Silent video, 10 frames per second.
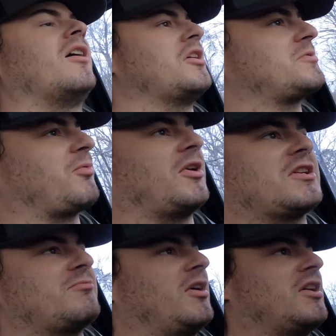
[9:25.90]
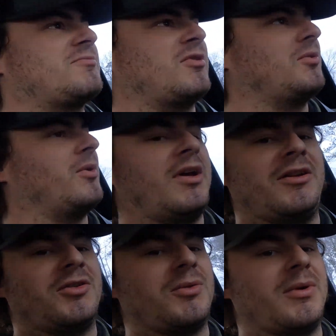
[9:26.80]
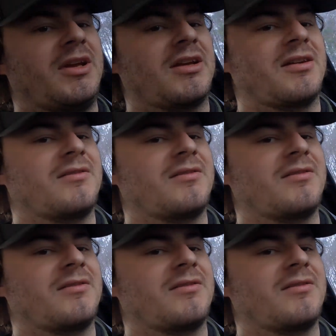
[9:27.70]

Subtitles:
Those springs made us be way too weak.